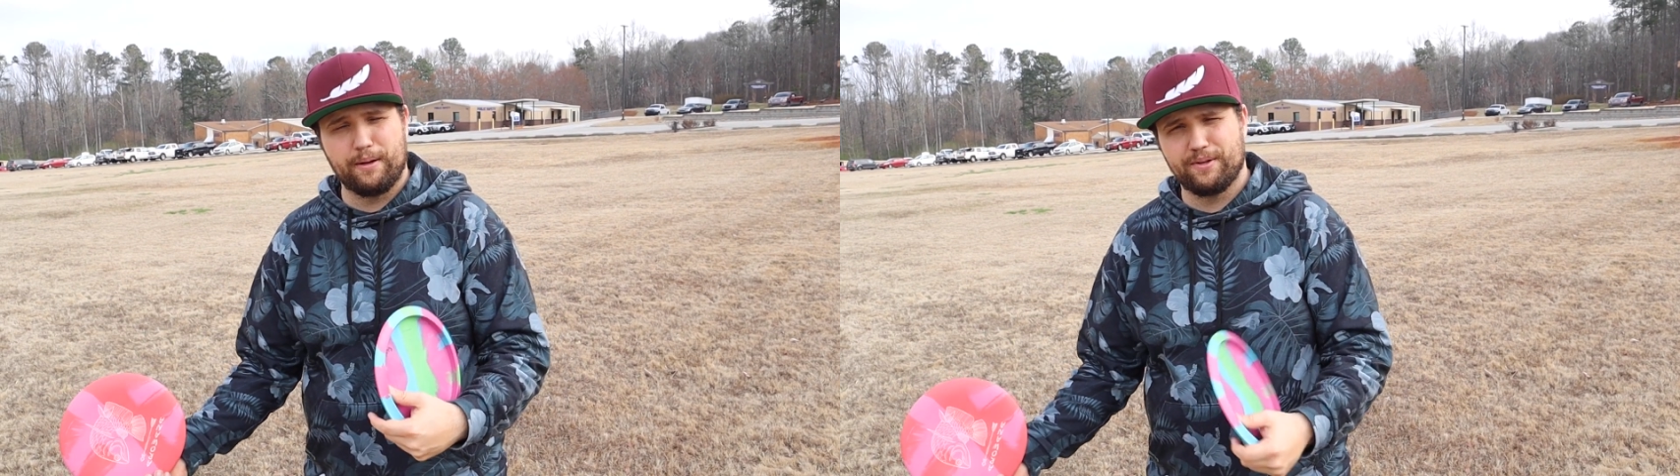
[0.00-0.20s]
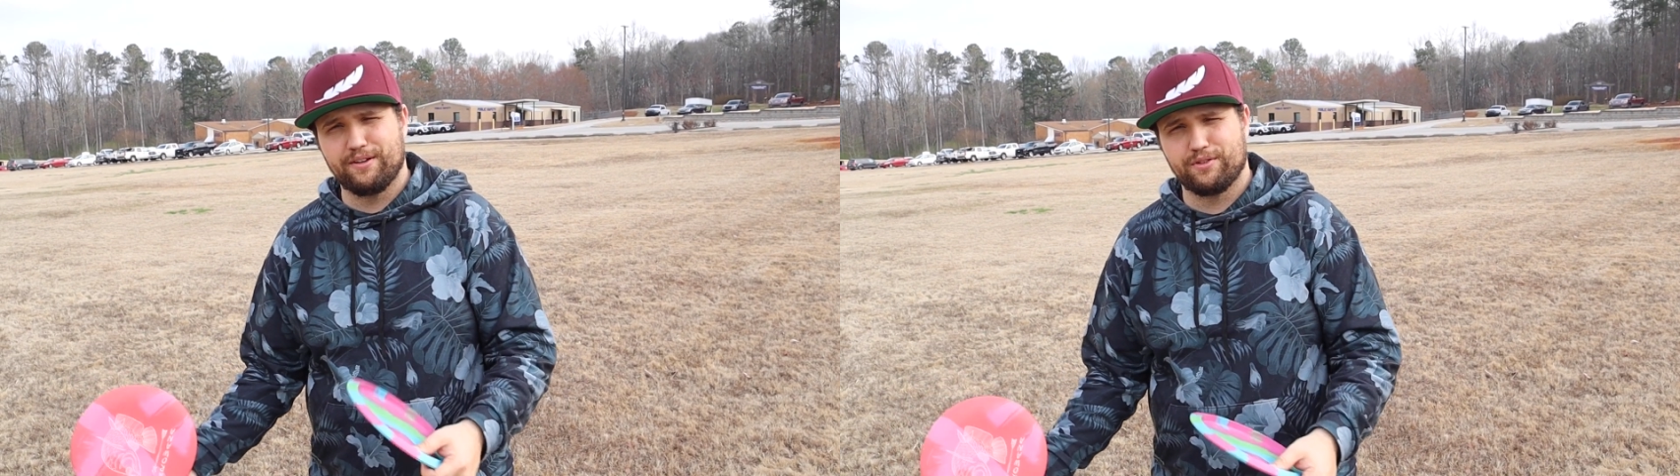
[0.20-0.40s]

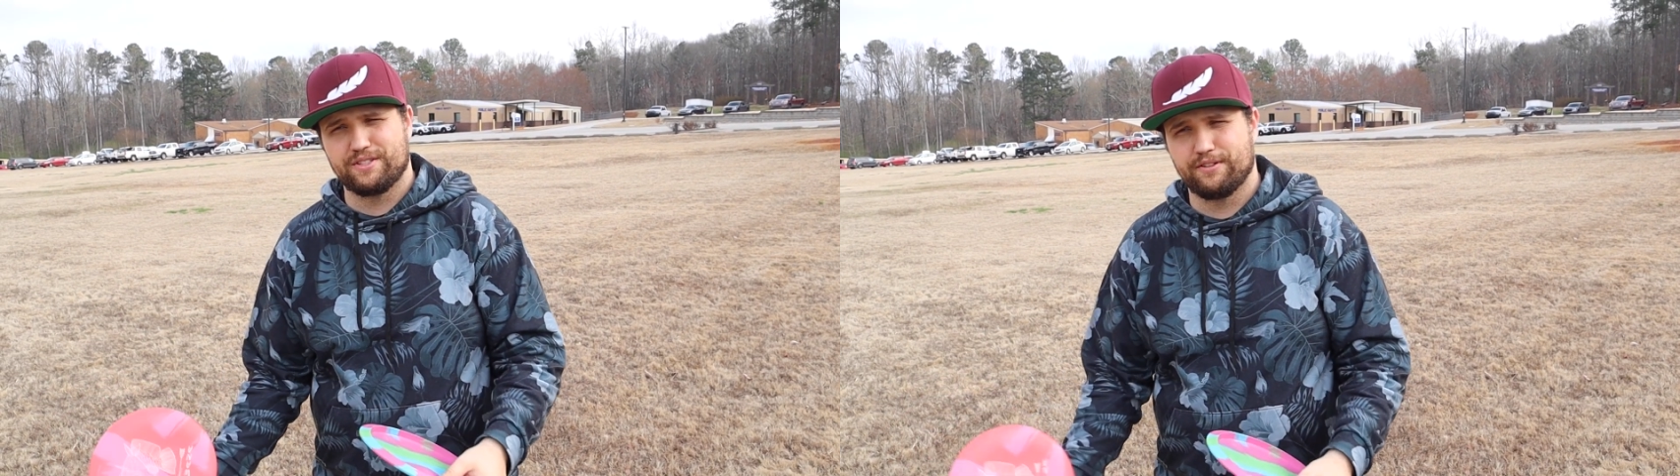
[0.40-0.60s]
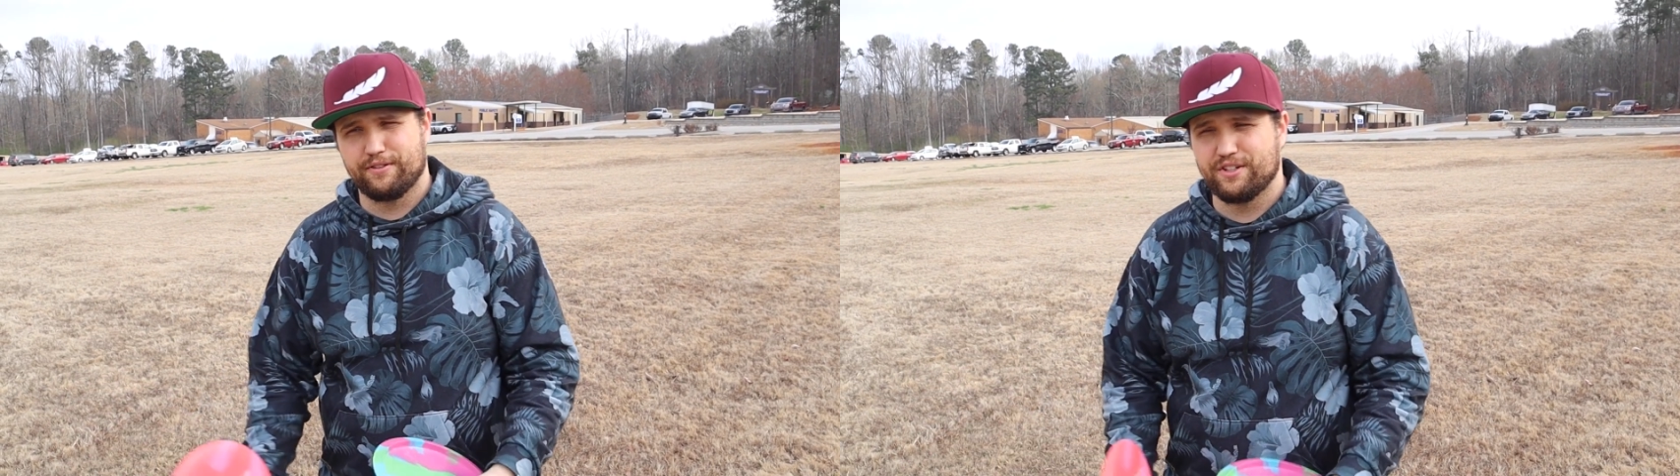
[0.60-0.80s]
I believe
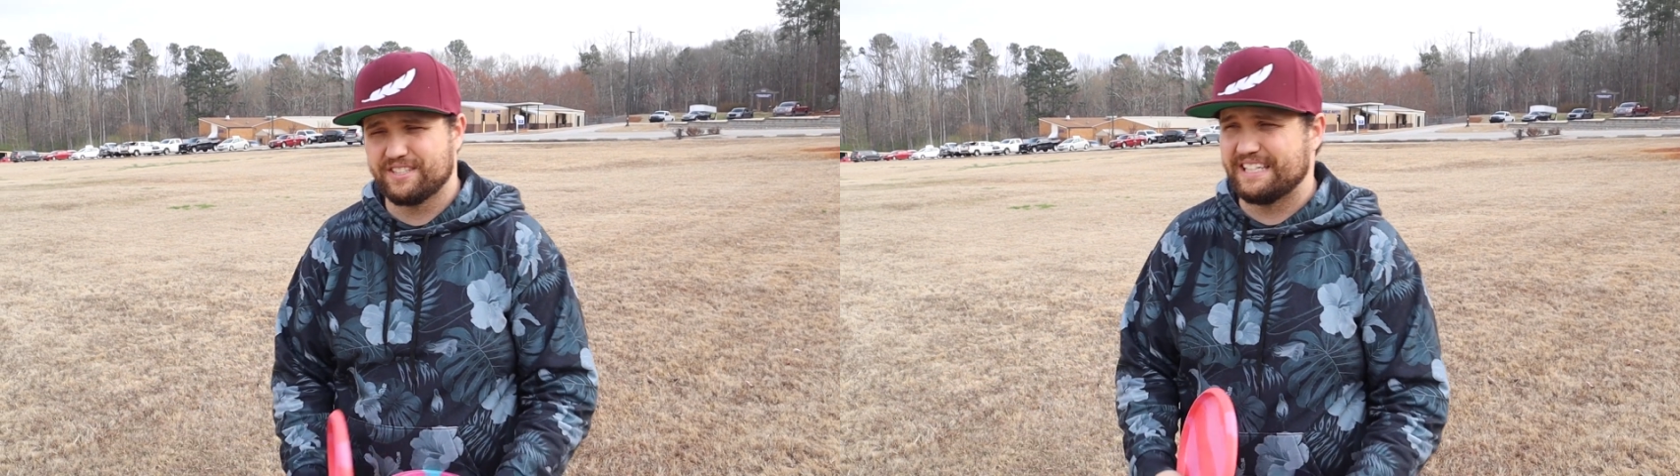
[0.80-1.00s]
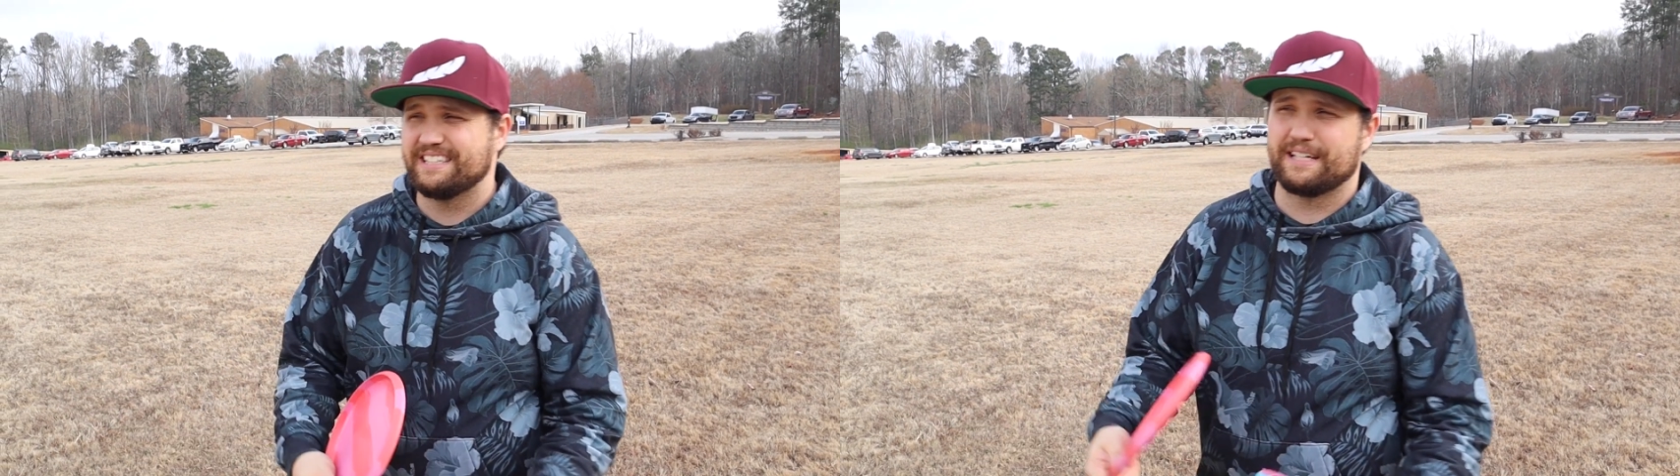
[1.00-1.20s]
was their
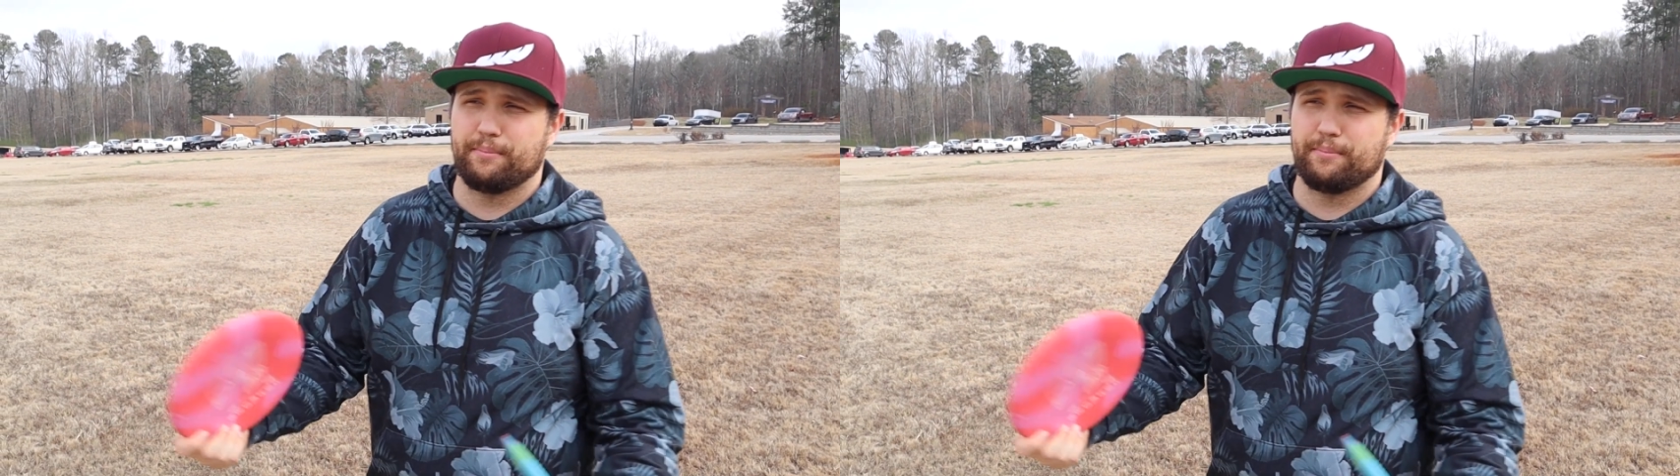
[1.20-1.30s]
first disc,